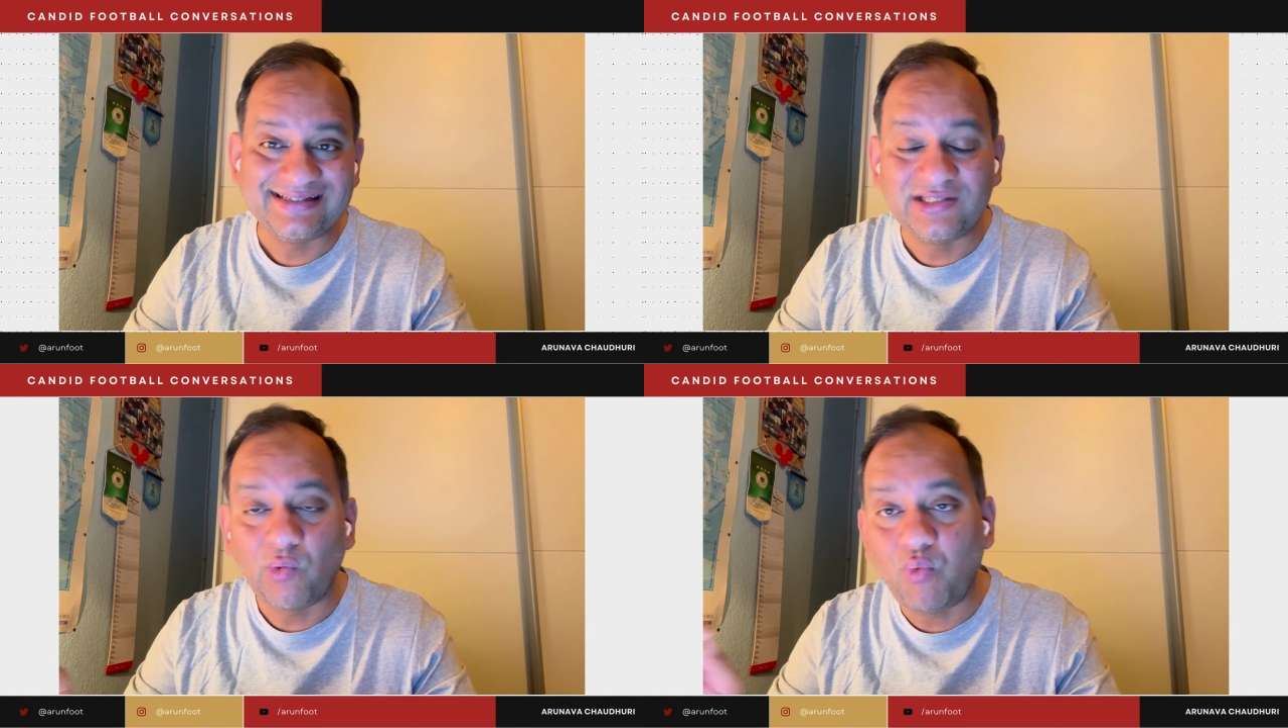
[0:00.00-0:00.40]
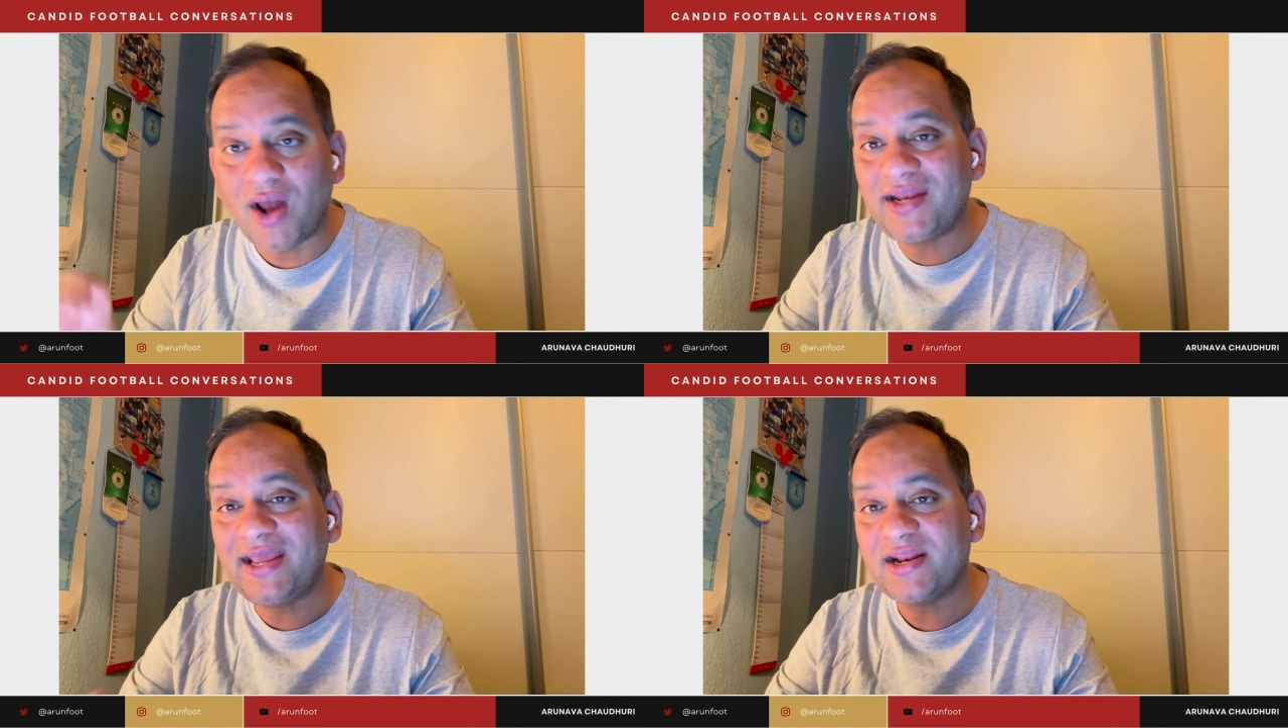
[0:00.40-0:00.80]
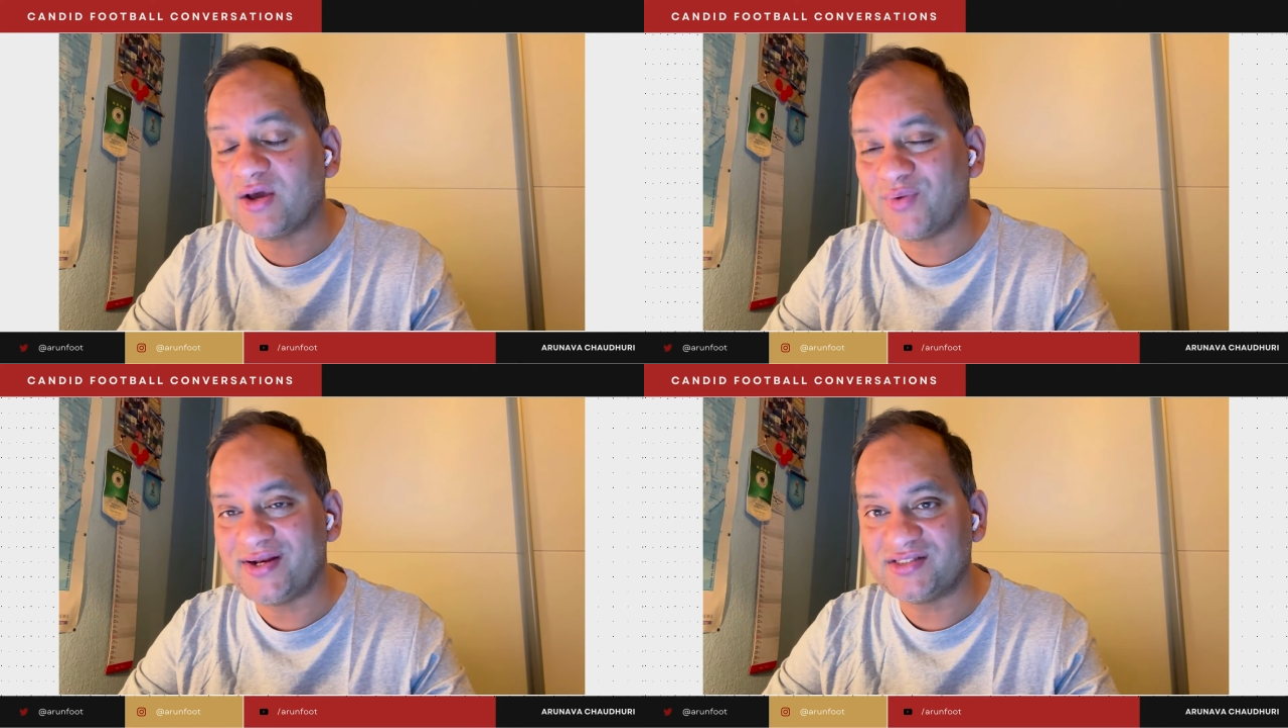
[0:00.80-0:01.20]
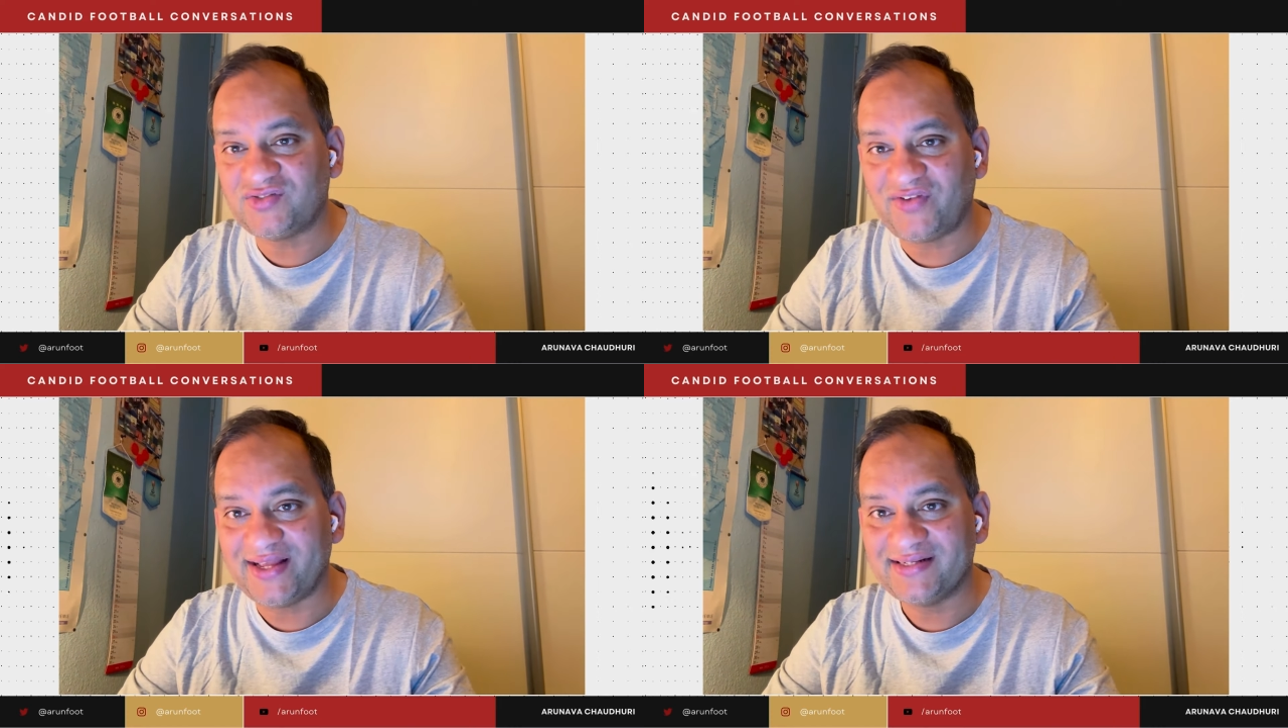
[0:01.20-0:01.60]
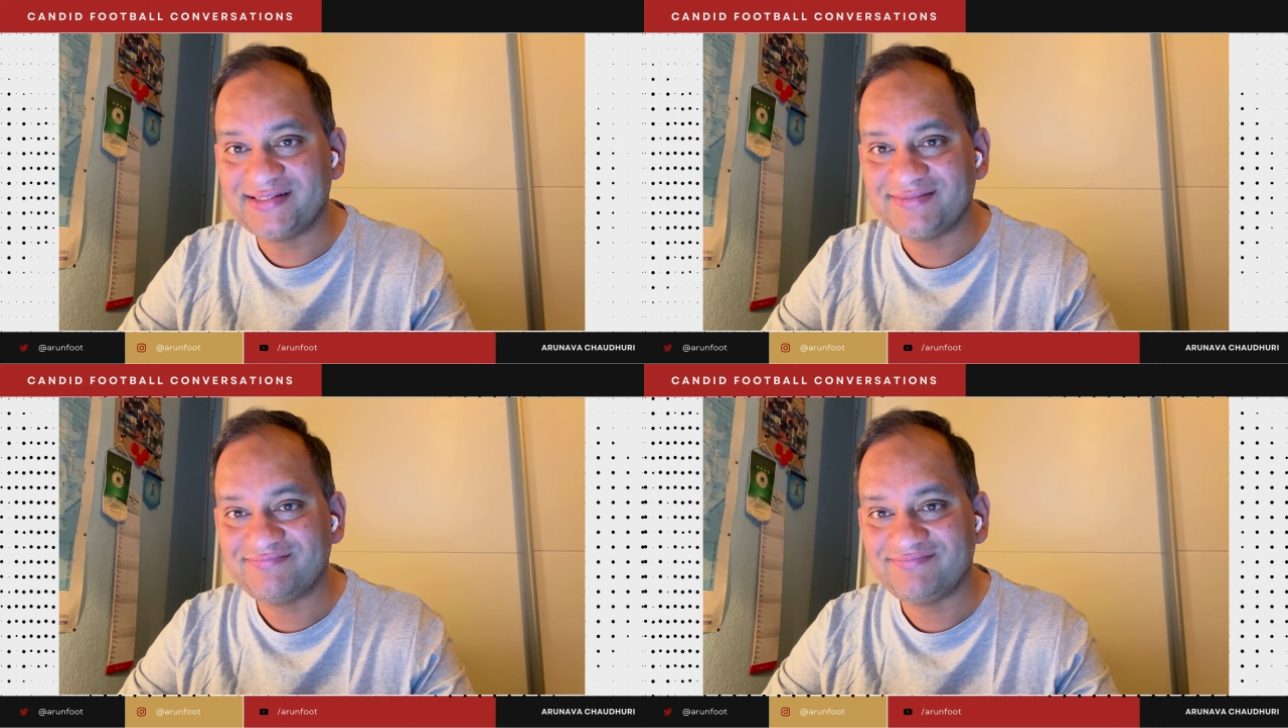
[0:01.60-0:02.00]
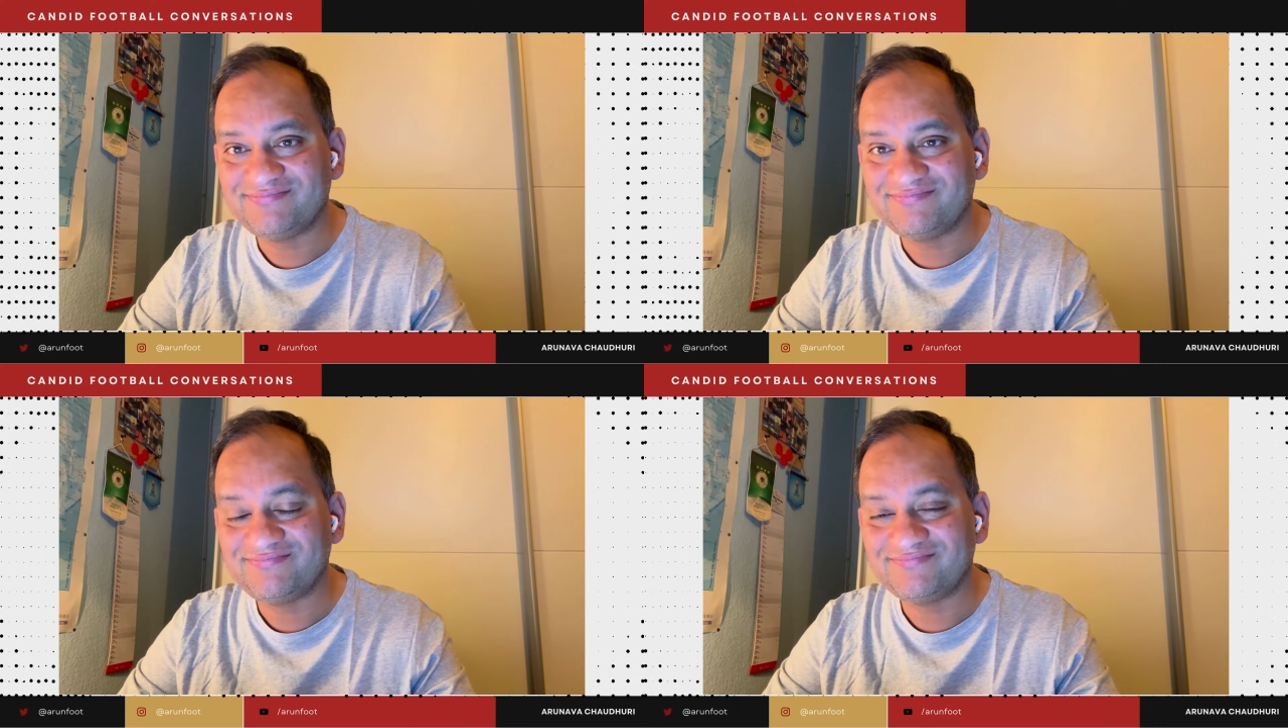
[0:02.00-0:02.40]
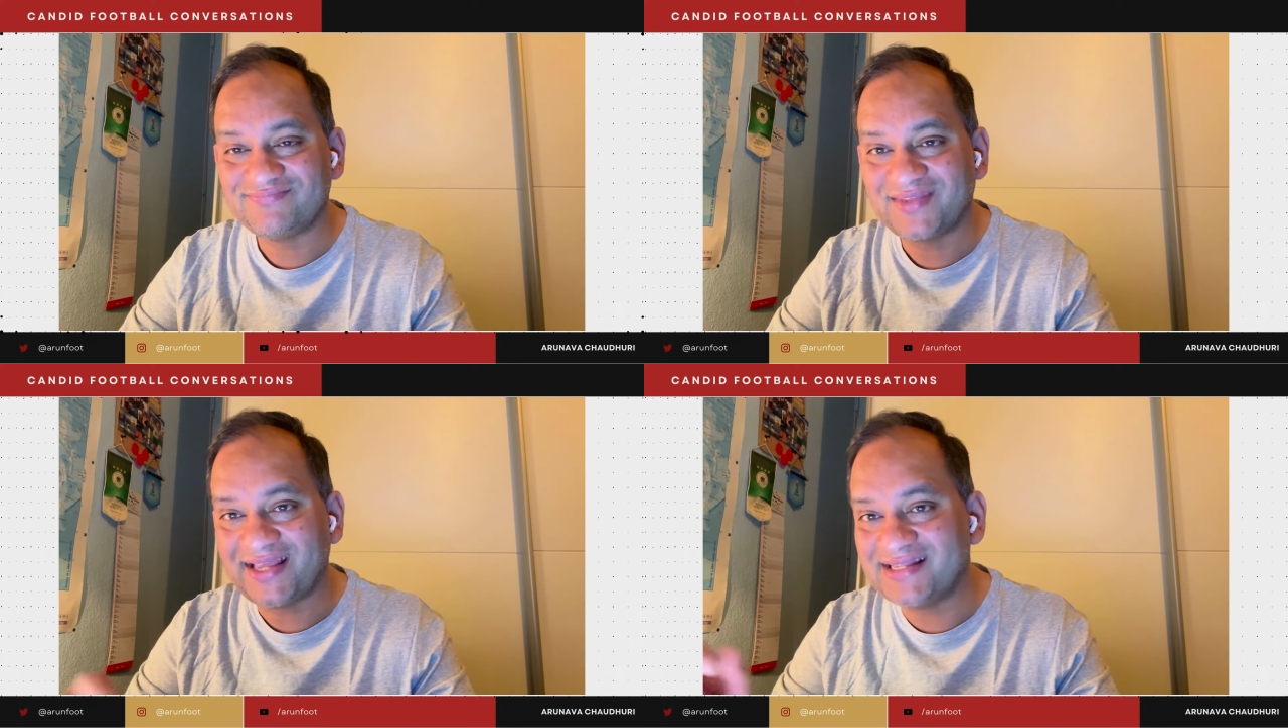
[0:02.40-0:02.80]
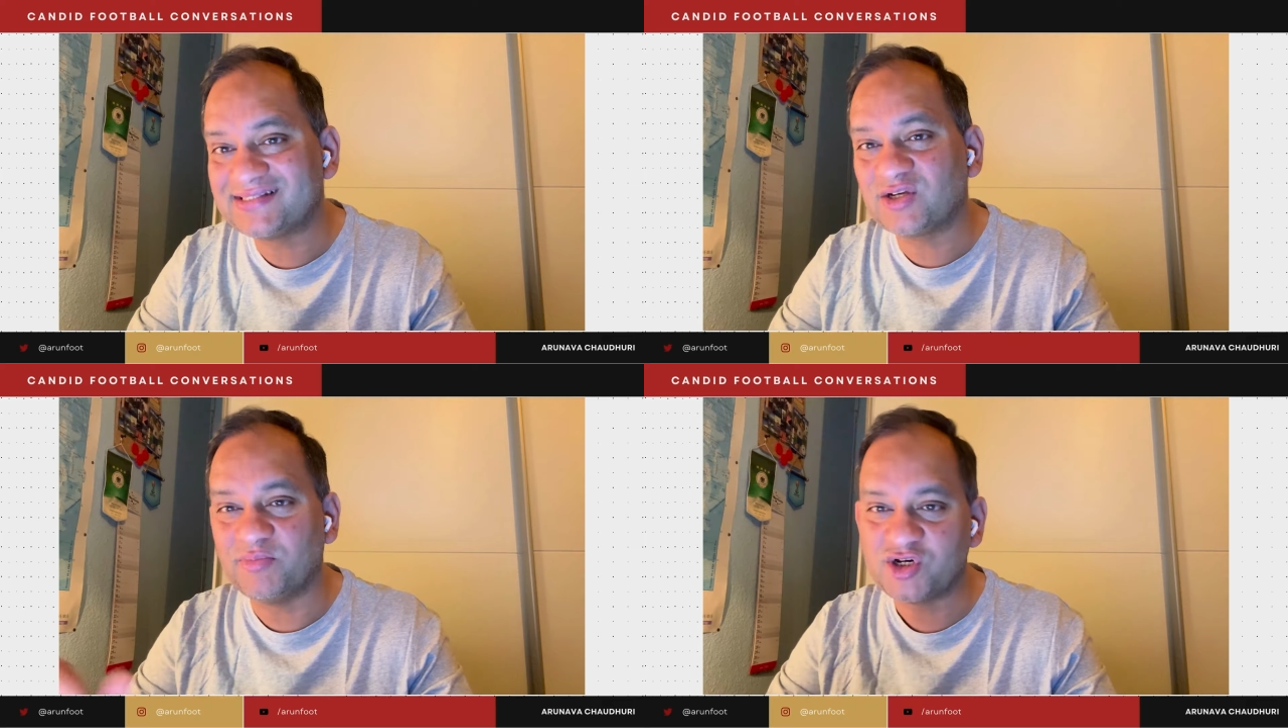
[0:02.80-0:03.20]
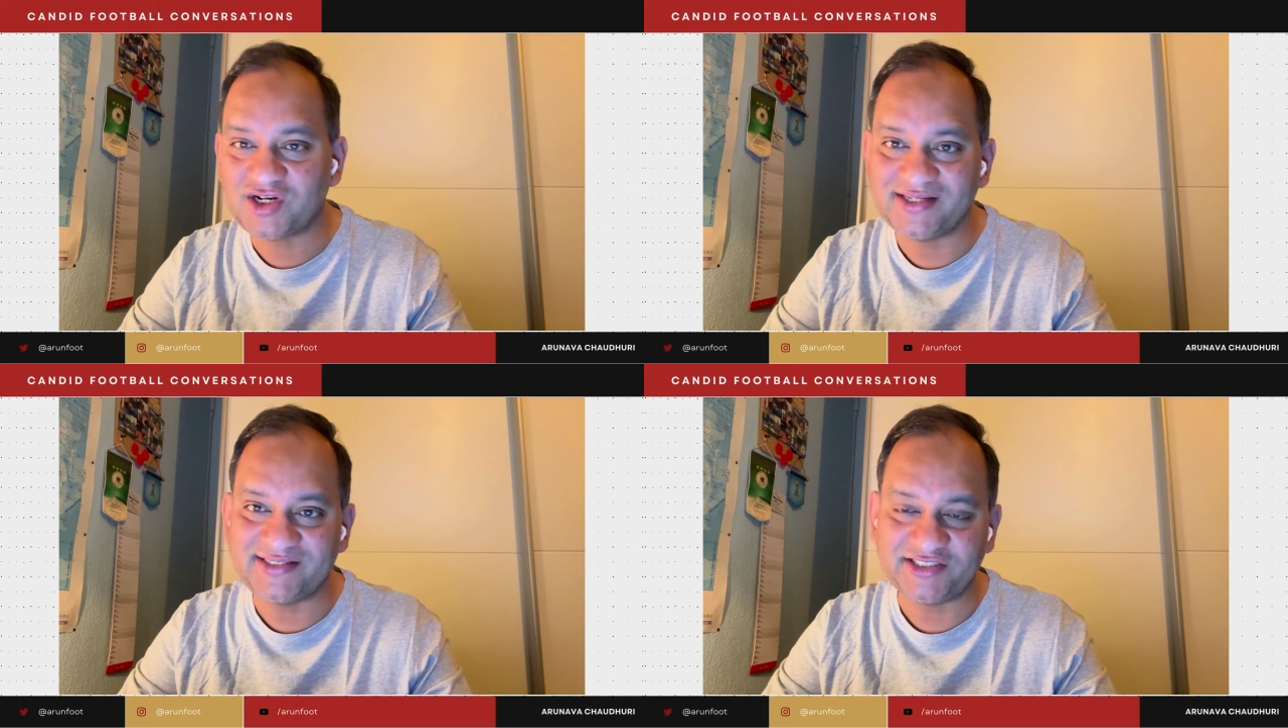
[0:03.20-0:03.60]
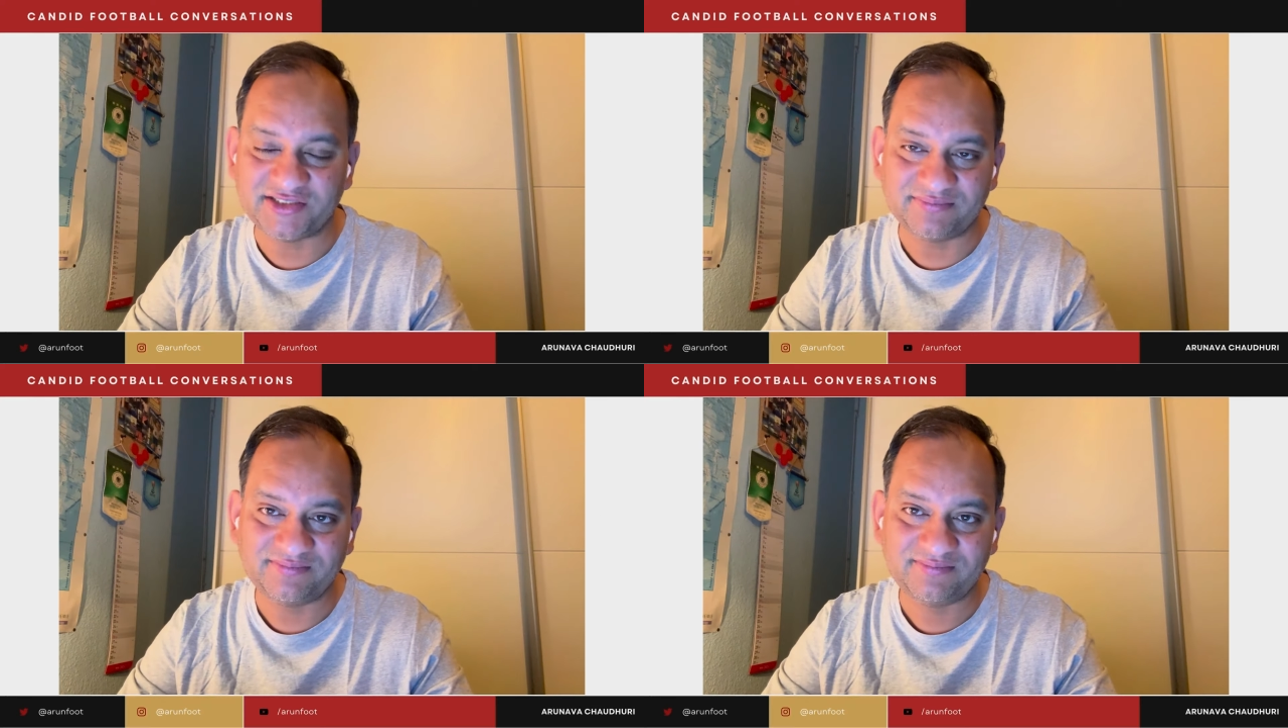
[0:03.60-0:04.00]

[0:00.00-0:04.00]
The one area where it's failed is commercialization.